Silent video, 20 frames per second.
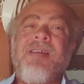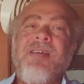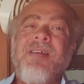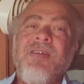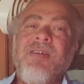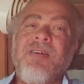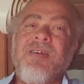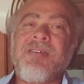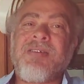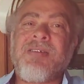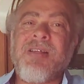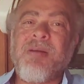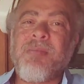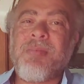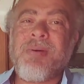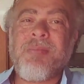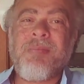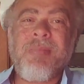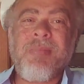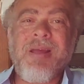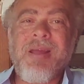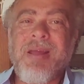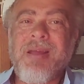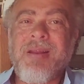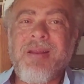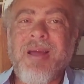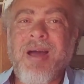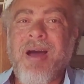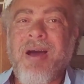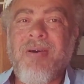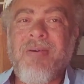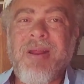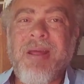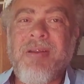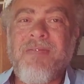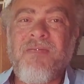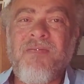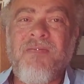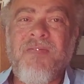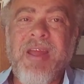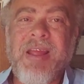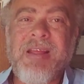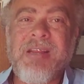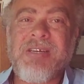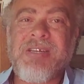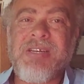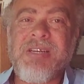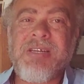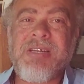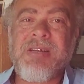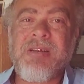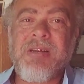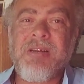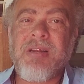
you know what I'm saying? But, man, all that fake shit,